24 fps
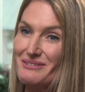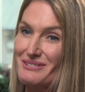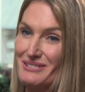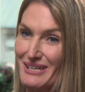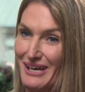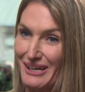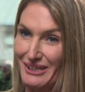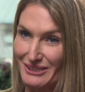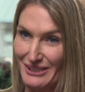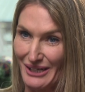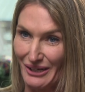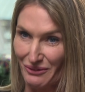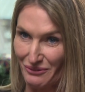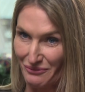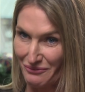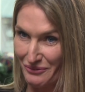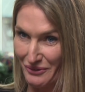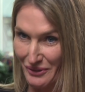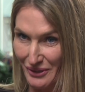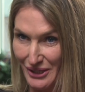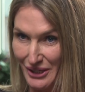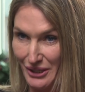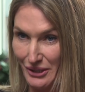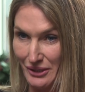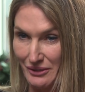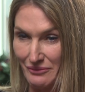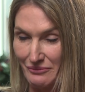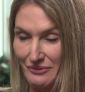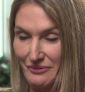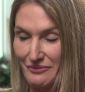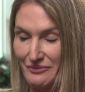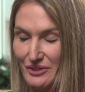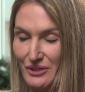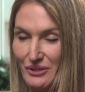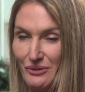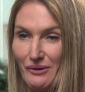sat down for a year in
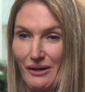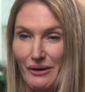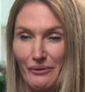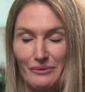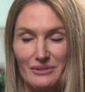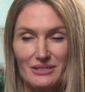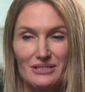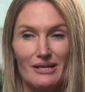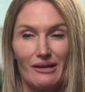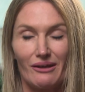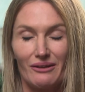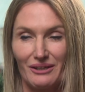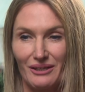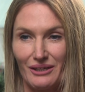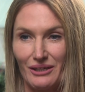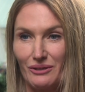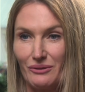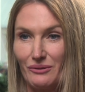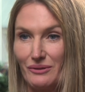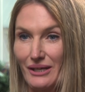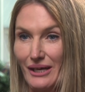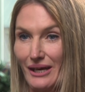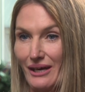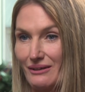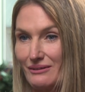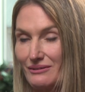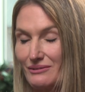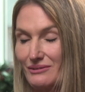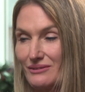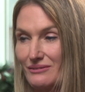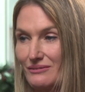review, I was telling you that